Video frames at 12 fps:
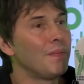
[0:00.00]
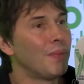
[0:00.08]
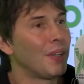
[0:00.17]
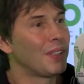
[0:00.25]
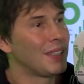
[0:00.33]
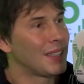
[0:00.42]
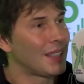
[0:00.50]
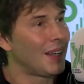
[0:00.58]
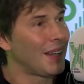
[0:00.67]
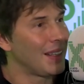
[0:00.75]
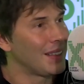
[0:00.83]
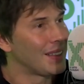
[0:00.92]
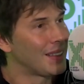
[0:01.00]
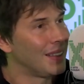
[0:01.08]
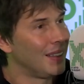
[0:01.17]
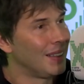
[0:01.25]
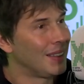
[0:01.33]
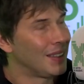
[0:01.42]
modern science
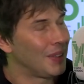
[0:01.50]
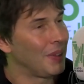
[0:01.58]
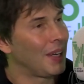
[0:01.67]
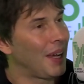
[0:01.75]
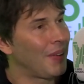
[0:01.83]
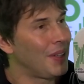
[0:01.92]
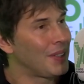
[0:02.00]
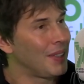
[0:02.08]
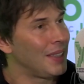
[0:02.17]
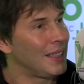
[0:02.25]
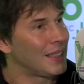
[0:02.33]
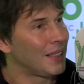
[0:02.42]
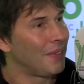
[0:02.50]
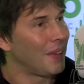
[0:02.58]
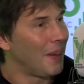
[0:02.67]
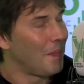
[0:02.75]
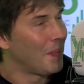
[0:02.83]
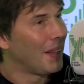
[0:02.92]
to allow you to
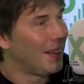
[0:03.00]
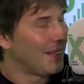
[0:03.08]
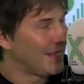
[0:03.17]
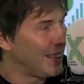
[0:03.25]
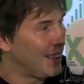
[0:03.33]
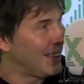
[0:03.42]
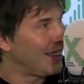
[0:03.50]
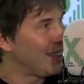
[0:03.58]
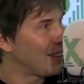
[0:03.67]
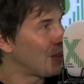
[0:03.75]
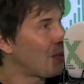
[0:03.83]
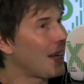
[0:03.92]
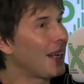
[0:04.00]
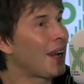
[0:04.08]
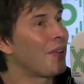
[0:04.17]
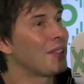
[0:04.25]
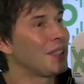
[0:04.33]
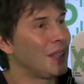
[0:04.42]
discover that there's a
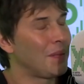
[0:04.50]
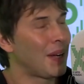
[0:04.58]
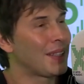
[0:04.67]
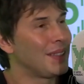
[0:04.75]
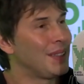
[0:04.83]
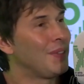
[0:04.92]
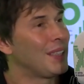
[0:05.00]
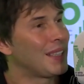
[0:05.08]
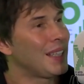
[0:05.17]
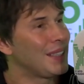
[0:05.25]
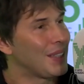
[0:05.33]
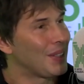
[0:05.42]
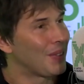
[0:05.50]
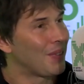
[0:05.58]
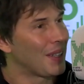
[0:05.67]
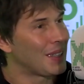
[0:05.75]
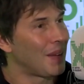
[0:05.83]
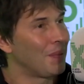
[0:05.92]
regularity in the passage of the seasons, for
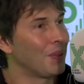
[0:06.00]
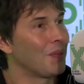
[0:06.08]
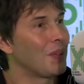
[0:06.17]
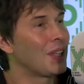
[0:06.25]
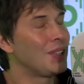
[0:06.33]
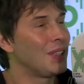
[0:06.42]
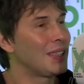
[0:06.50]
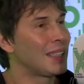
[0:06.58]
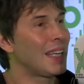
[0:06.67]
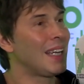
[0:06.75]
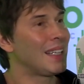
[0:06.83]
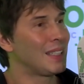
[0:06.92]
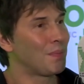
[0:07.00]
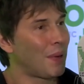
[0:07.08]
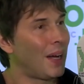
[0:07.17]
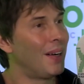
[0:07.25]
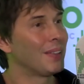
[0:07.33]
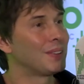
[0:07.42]
example, because you see it. It's
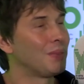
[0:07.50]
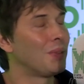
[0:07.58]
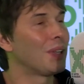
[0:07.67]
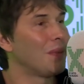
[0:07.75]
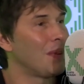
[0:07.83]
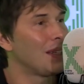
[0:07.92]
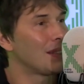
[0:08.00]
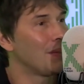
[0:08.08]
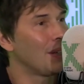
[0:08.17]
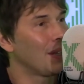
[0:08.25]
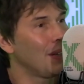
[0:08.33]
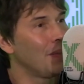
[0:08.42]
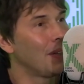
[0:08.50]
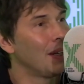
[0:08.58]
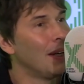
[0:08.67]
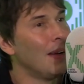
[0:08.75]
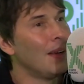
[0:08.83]
part of what it means to be human.